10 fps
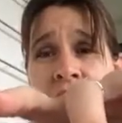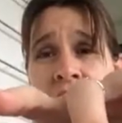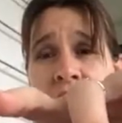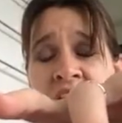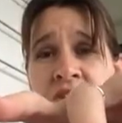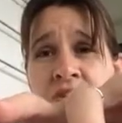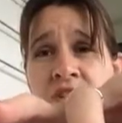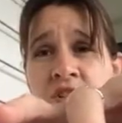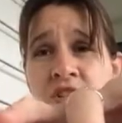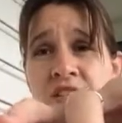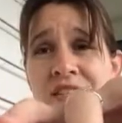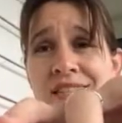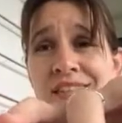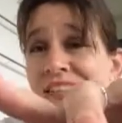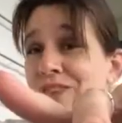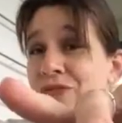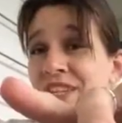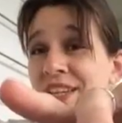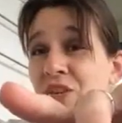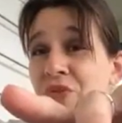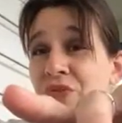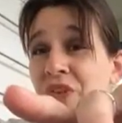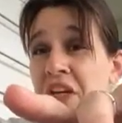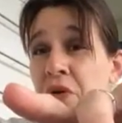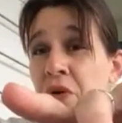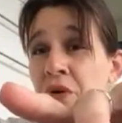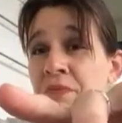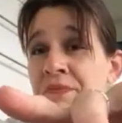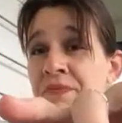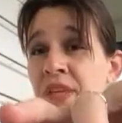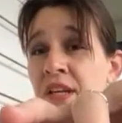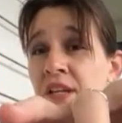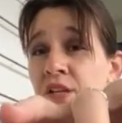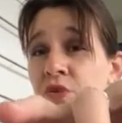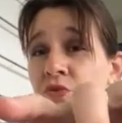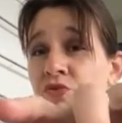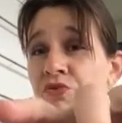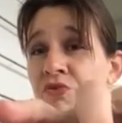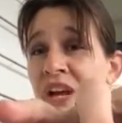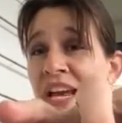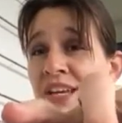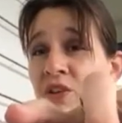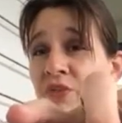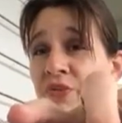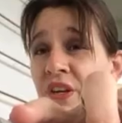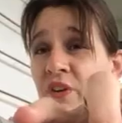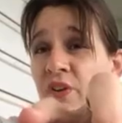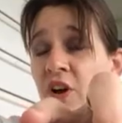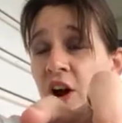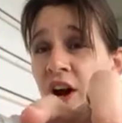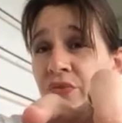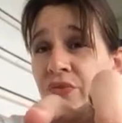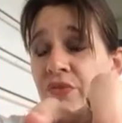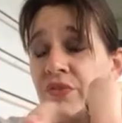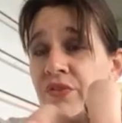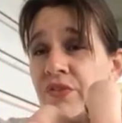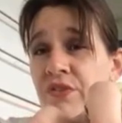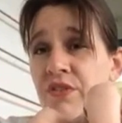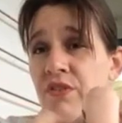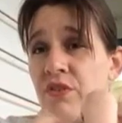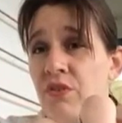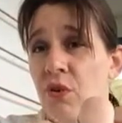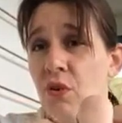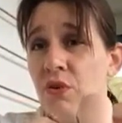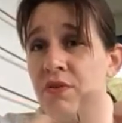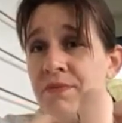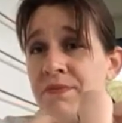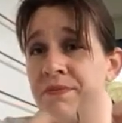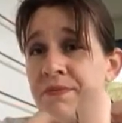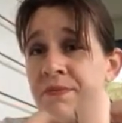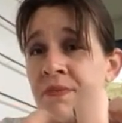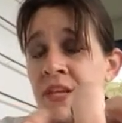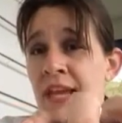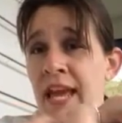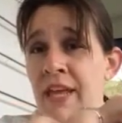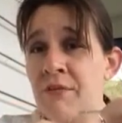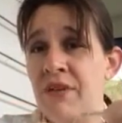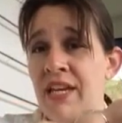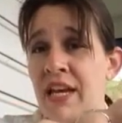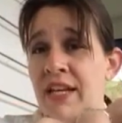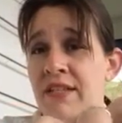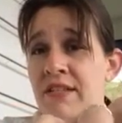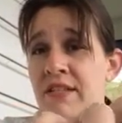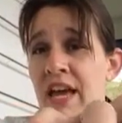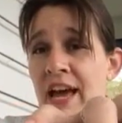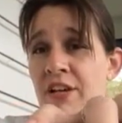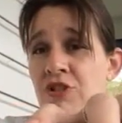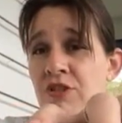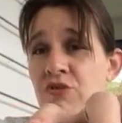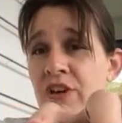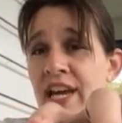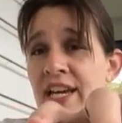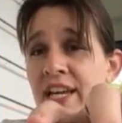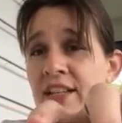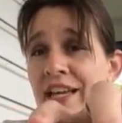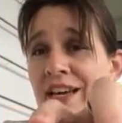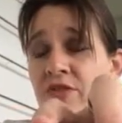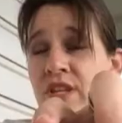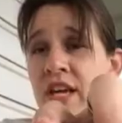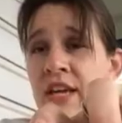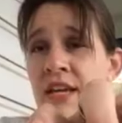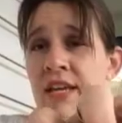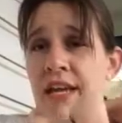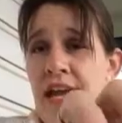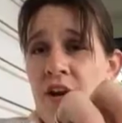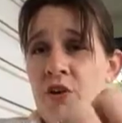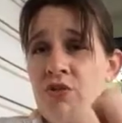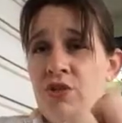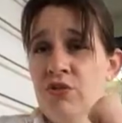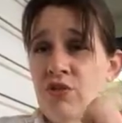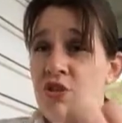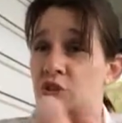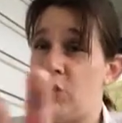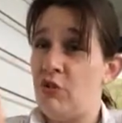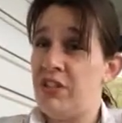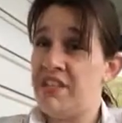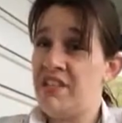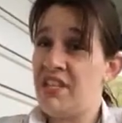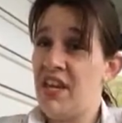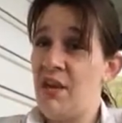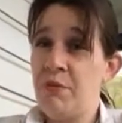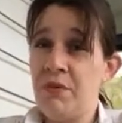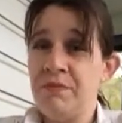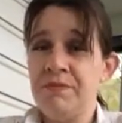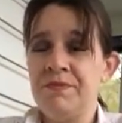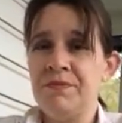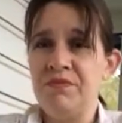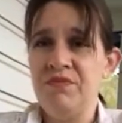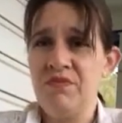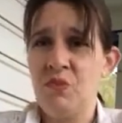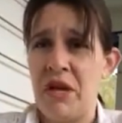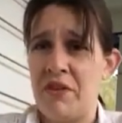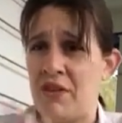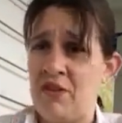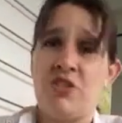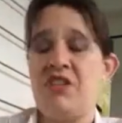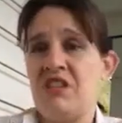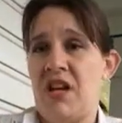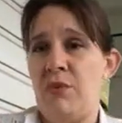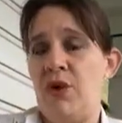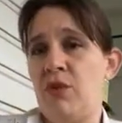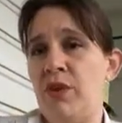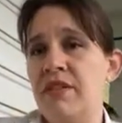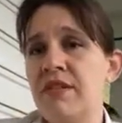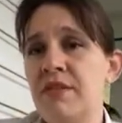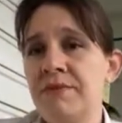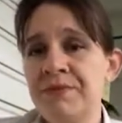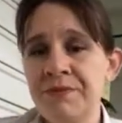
and rather than just lifting your finger, you drag your finger off the hole. And because the action of dragging allows air to slowly escape rather than just escape all at once,